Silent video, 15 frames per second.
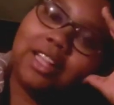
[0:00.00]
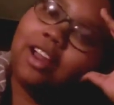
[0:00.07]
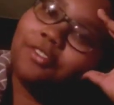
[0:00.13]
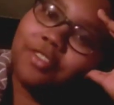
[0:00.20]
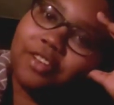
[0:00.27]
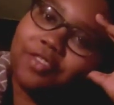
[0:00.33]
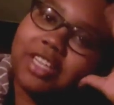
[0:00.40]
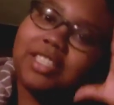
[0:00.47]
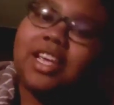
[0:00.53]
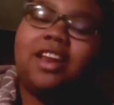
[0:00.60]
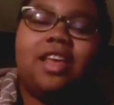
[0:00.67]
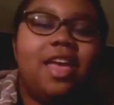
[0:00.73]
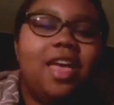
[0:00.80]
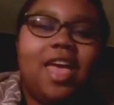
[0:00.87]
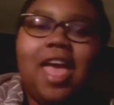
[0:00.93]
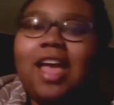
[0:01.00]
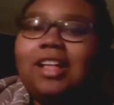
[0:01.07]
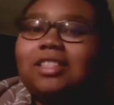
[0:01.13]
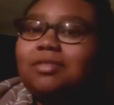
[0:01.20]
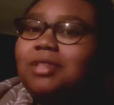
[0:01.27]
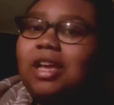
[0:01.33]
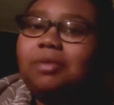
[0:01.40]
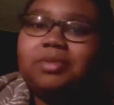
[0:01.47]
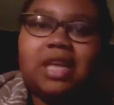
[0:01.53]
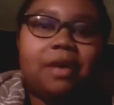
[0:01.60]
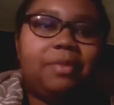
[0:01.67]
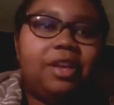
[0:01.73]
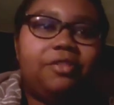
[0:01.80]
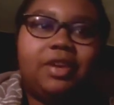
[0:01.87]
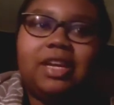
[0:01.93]
I read a lot of fan fiction, and
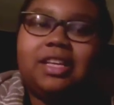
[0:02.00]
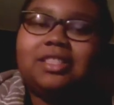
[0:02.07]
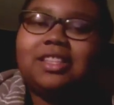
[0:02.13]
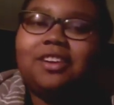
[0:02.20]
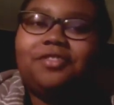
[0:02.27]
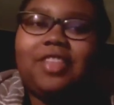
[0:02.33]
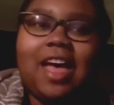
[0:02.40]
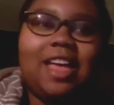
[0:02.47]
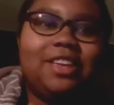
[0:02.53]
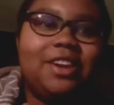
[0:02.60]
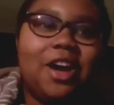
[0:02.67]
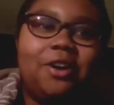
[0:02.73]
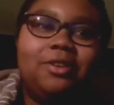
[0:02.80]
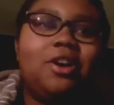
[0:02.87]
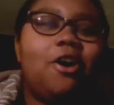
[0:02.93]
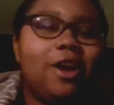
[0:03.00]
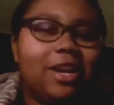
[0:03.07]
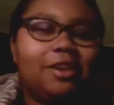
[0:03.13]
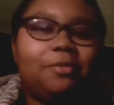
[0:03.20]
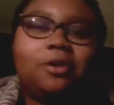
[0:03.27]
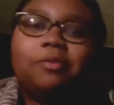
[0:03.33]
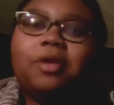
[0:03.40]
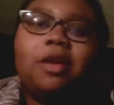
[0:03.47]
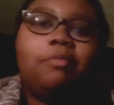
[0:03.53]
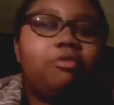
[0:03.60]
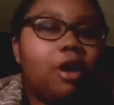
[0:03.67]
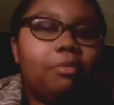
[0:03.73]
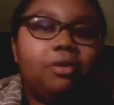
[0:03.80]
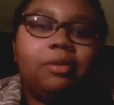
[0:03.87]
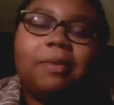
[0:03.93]
sometimes I be reading stuff that, are
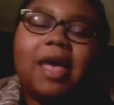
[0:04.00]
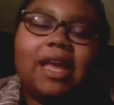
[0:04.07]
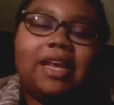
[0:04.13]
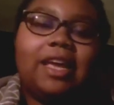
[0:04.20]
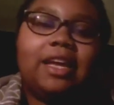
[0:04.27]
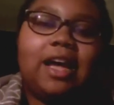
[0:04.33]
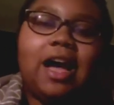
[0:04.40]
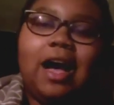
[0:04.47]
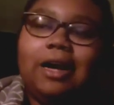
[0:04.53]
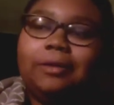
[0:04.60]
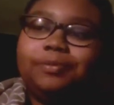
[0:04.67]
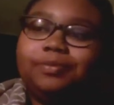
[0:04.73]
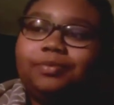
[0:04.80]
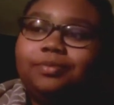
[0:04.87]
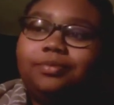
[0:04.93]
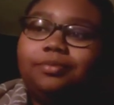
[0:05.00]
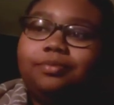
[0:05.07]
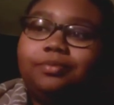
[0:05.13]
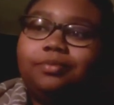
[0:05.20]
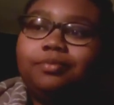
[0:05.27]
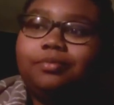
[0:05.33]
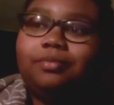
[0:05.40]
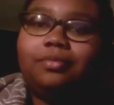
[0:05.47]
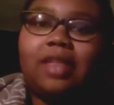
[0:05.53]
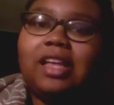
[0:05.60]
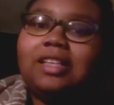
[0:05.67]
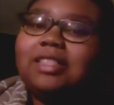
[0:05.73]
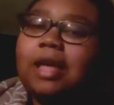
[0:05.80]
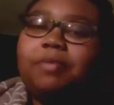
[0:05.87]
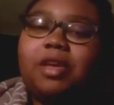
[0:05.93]
inappropriate, problematic,
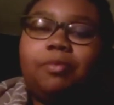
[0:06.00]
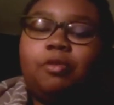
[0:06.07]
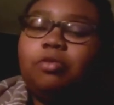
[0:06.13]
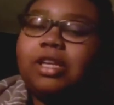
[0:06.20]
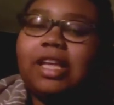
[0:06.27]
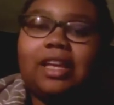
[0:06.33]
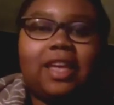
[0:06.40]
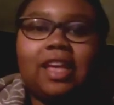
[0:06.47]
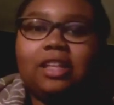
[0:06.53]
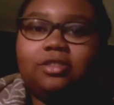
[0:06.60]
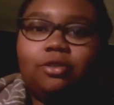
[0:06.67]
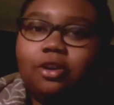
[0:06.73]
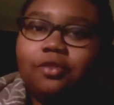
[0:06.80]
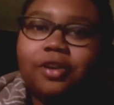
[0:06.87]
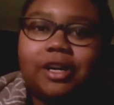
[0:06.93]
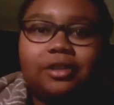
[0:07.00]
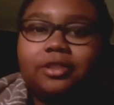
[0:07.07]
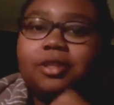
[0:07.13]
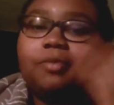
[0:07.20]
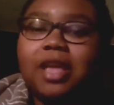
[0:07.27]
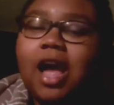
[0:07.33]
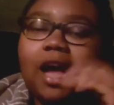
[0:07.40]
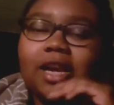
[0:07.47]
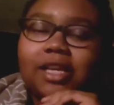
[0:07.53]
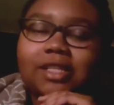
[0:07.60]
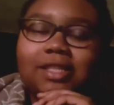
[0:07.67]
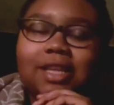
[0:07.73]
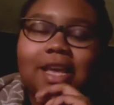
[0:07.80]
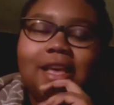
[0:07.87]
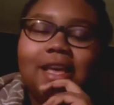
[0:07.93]
things that people would get canceled over, to
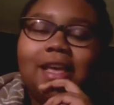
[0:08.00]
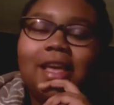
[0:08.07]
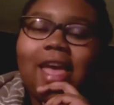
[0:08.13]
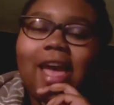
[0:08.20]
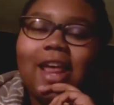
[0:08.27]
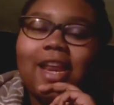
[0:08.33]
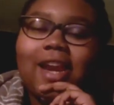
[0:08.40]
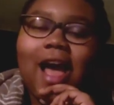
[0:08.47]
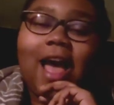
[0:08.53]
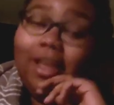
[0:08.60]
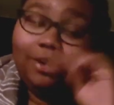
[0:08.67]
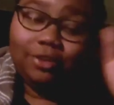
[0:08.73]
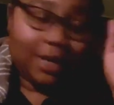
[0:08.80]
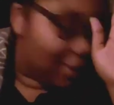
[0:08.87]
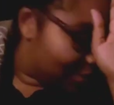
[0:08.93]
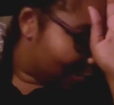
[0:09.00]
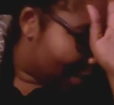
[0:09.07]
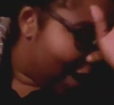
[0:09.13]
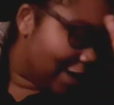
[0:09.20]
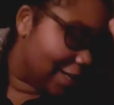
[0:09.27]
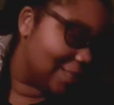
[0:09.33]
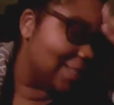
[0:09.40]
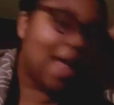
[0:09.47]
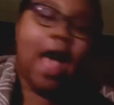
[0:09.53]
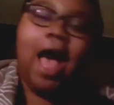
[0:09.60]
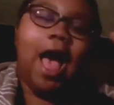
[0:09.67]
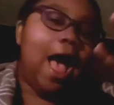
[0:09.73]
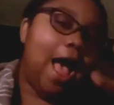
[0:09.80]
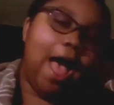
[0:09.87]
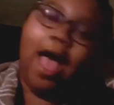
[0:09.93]
be honest. And I enjoy it, to be
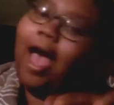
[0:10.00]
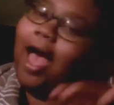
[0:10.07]
honest.